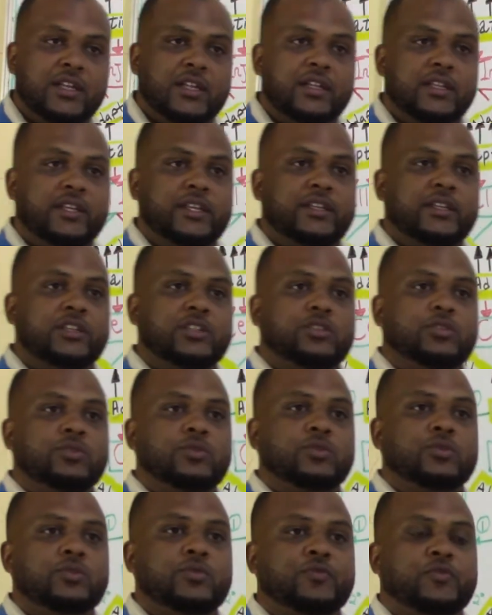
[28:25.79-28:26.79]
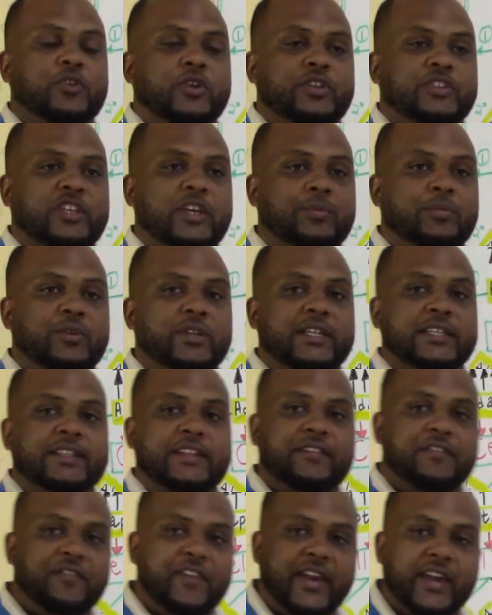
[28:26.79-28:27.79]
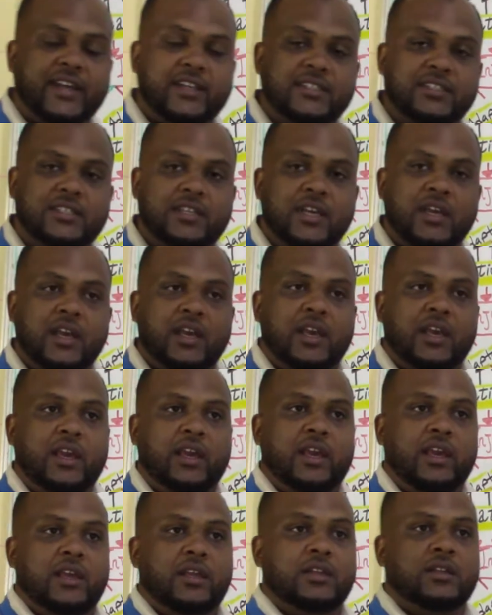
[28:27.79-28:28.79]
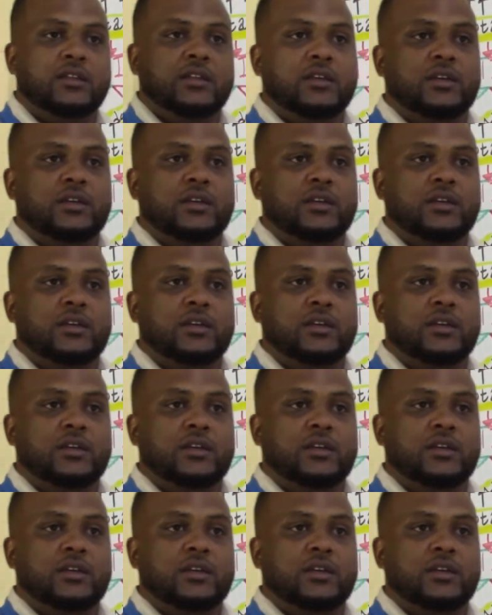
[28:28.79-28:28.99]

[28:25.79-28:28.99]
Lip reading: leading to, for example, a defect in